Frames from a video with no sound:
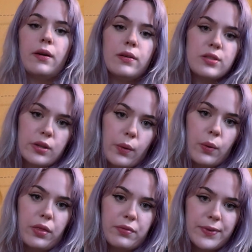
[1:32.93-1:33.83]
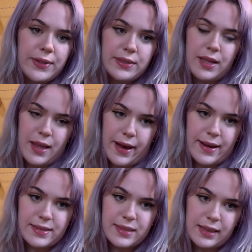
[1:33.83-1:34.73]
So the first
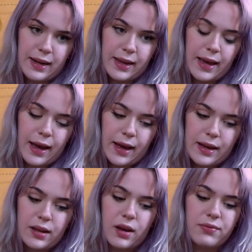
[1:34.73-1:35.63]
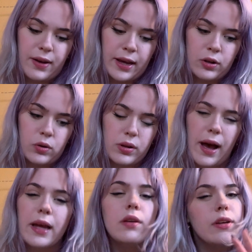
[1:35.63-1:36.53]
class that I had a final,
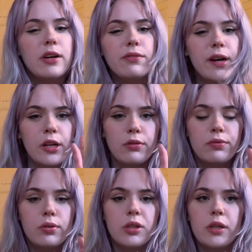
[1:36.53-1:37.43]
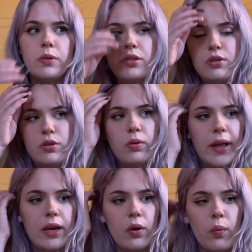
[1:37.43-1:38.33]
kind of like a final for, it was due
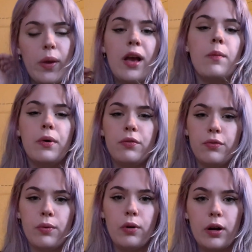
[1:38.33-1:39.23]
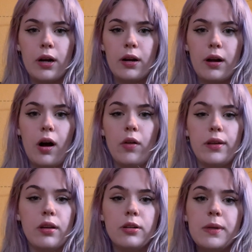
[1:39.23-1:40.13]
like a week before all
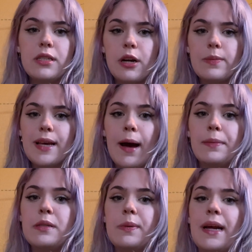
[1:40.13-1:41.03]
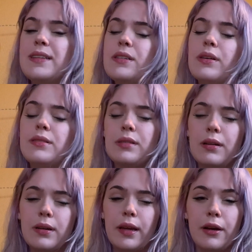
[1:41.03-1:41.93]
the other midterms happened, but I still
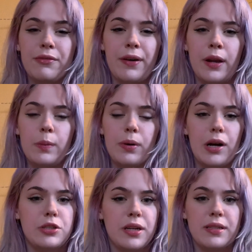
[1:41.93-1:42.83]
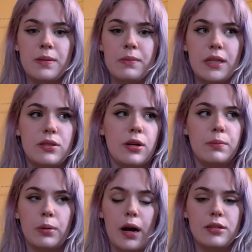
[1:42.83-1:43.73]
consider it like a final project, a
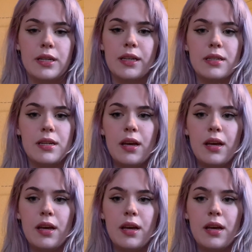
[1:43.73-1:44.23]
midterm project.